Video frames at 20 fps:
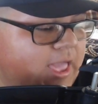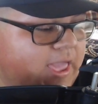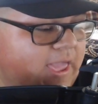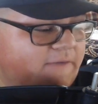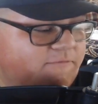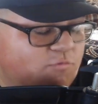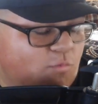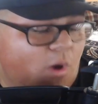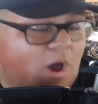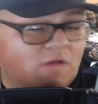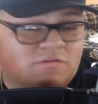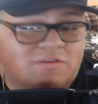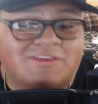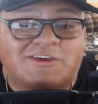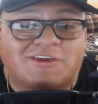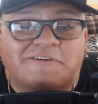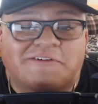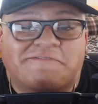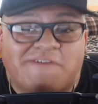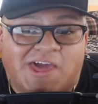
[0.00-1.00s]
If you want to see
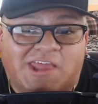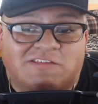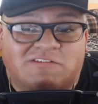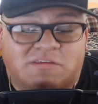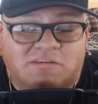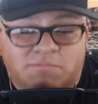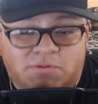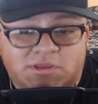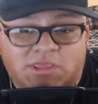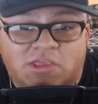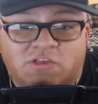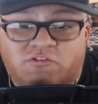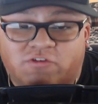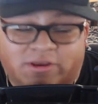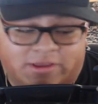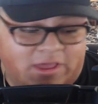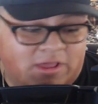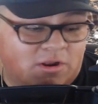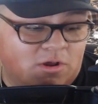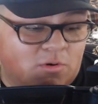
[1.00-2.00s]
good fantasy booking,
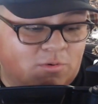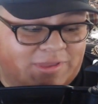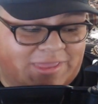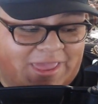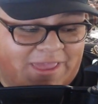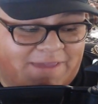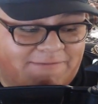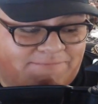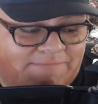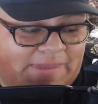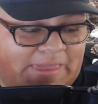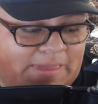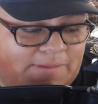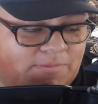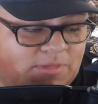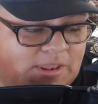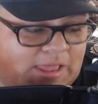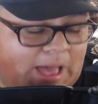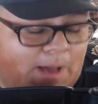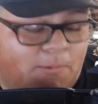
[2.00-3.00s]
check out OK
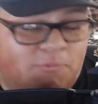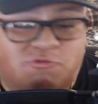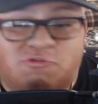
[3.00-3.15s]
Fabe and How Would